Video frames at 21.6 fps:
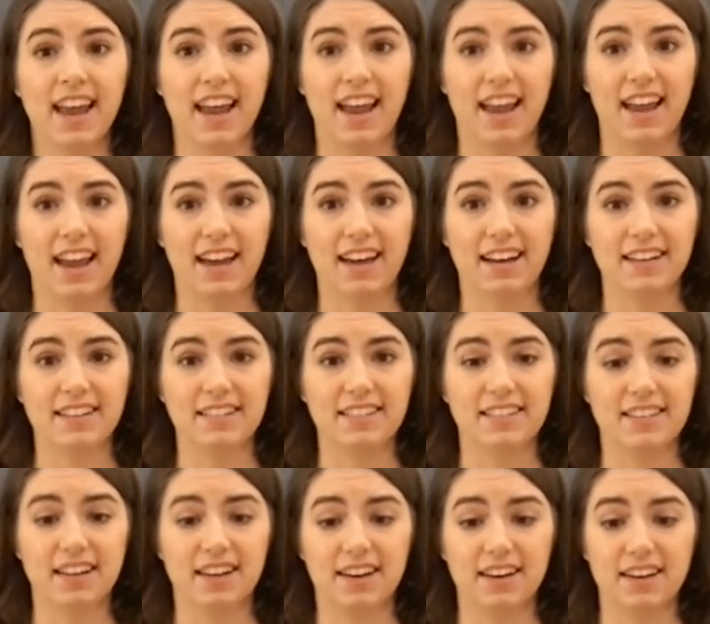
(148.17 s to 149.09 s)
And
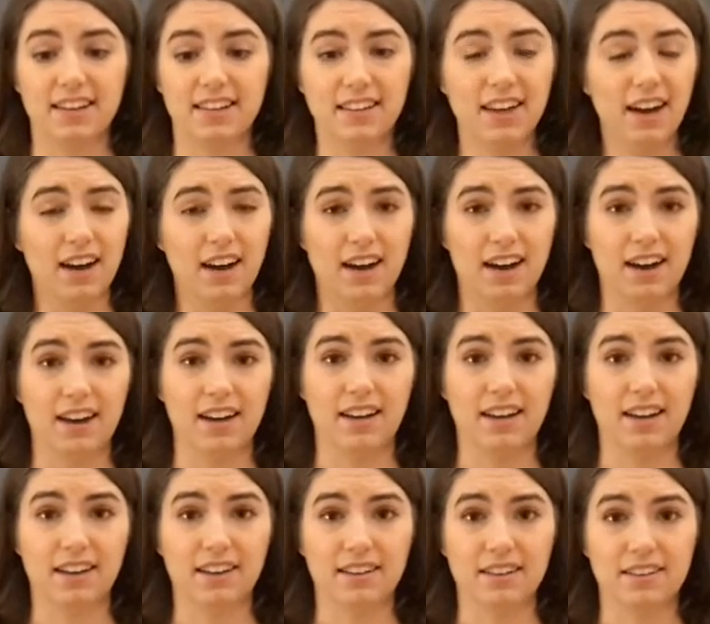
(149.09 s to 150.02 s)
so
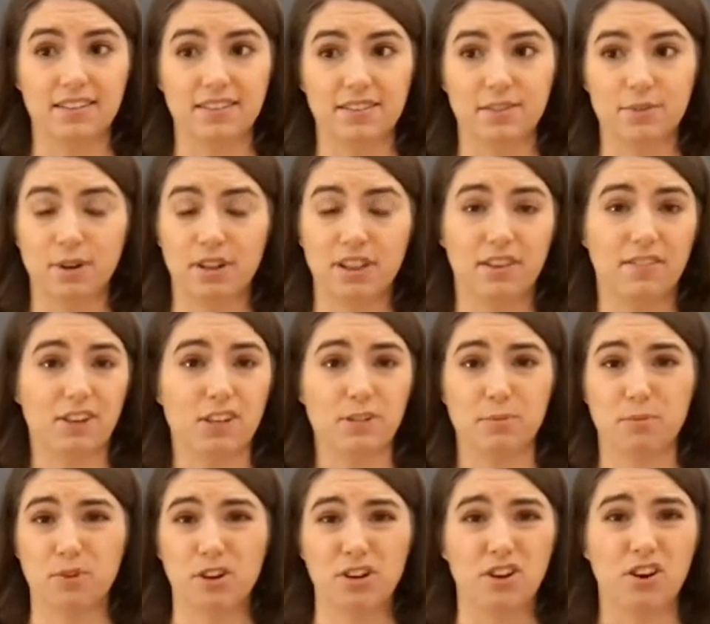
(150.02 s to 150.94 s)
I love
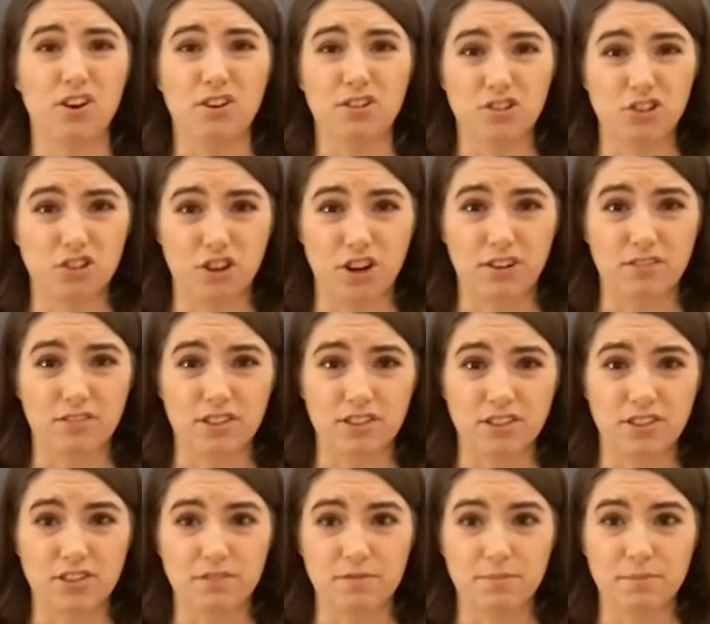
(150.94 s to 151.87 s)
exploring all
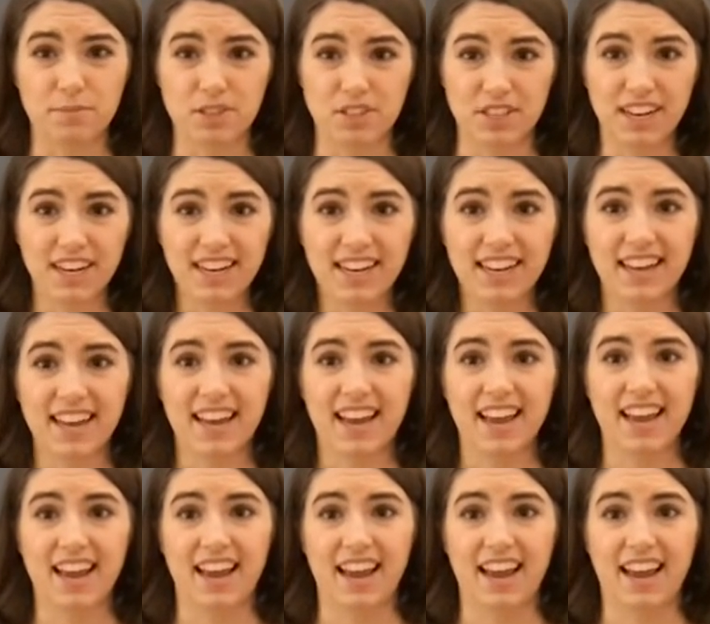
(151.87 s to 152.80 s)
genres of music,
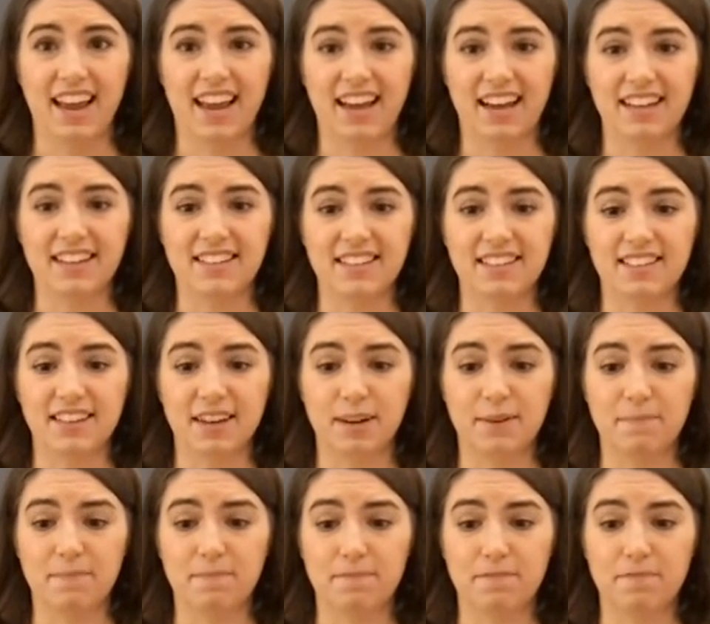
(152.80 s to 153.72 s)
and
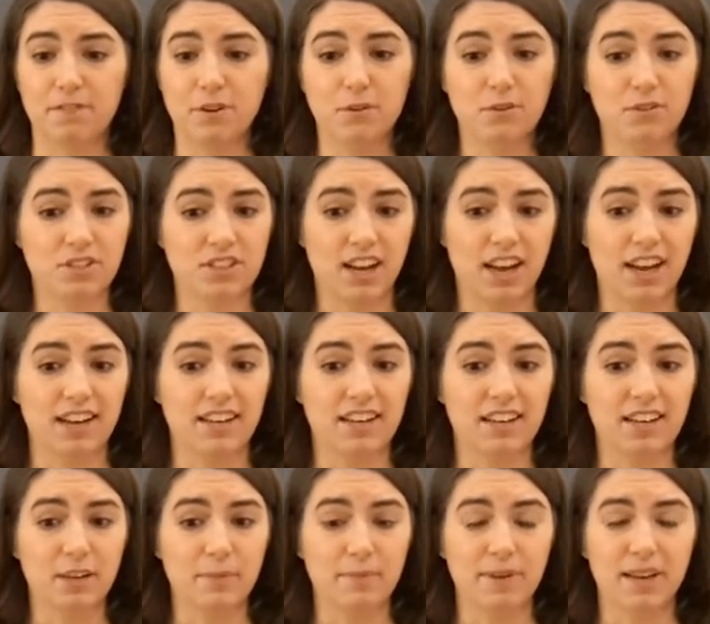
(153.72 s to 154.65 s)
vocal
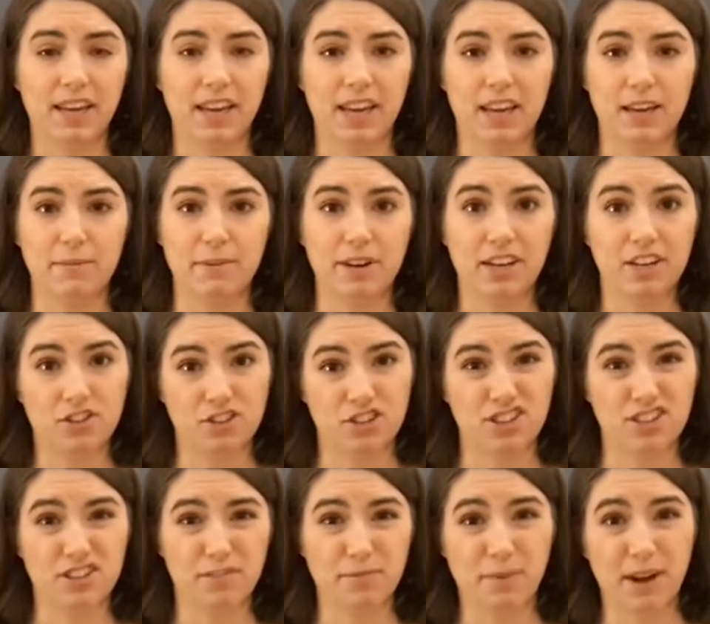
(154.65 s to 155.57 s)
technique became an
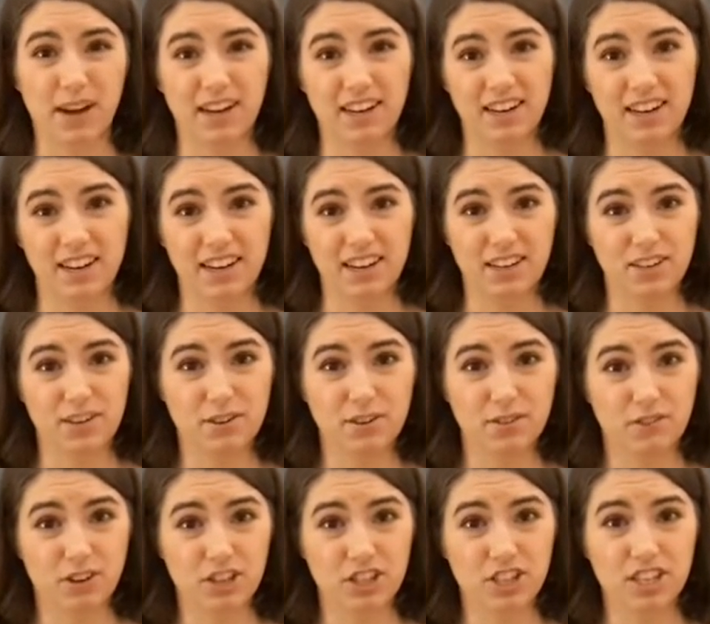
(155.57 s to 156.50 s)
interest of mine in
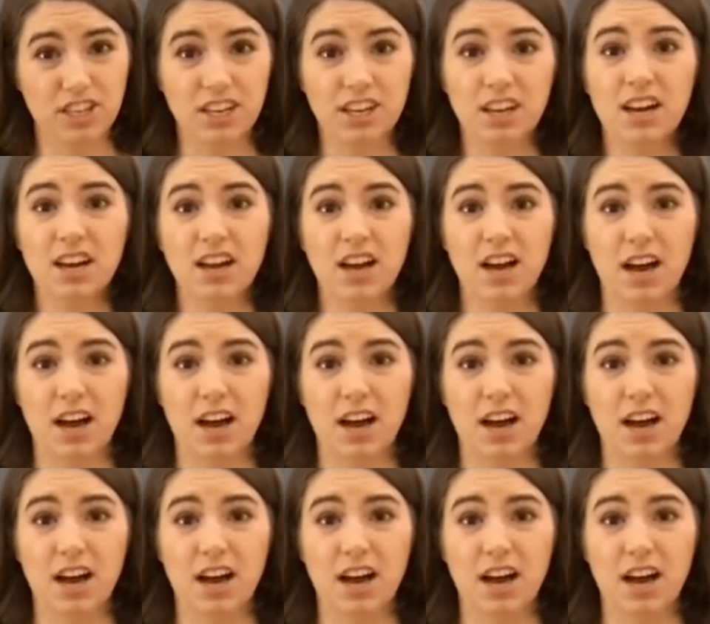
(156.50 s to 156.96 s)
university.